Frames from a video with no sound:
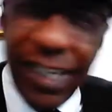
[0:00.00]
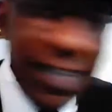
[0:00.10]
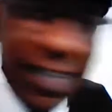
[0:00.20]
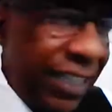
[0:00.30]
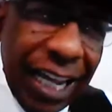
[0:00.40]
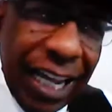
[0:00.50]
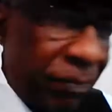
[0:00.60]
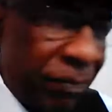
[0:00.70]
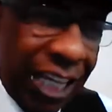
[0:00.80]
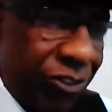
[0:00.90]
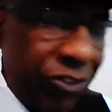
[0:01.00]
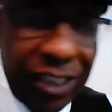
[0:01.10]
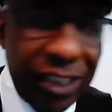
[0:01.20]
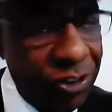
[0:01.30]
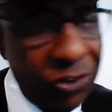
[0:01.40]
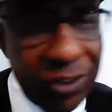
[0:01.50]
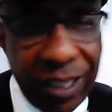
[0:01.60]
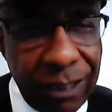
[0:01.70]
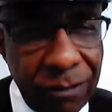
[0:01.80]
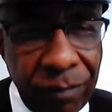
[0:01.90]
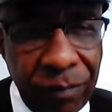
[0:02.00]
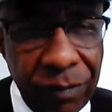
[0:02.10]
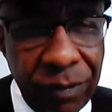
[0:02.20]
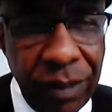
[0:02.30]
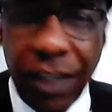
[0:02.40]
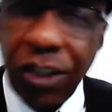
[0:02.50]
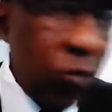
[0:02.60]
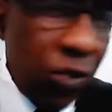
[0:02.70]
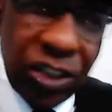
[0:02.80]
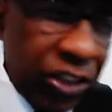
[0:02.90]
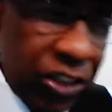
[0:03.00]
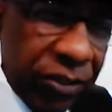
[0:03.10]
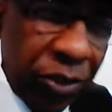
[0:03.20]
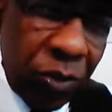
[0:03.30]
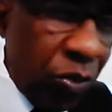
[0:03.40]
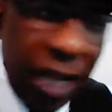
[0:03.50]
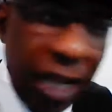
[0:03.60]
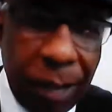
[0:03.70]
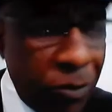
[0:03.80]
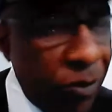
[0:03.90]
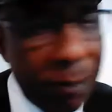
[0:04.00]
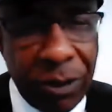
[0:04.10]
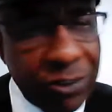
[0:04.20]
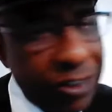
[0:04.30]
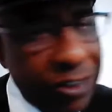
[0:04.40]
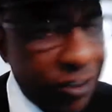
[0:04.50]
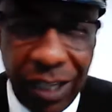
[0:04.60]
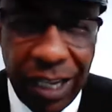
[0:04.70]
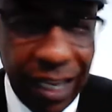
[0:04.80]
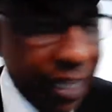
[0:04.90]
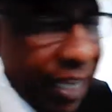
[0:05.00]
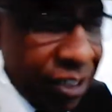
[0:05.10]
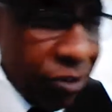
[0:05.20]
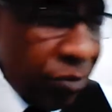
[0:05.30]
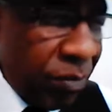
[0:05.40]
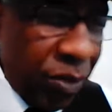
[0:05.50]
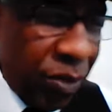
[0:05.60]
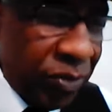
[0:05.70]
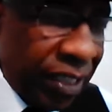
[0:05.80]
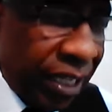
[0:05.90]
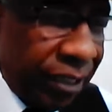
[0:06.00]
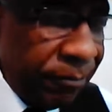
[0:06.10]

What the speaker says: Any kind of Black History needs you got. You want a shuttle? You want to hop on, hop off shuttle? I got it on my website.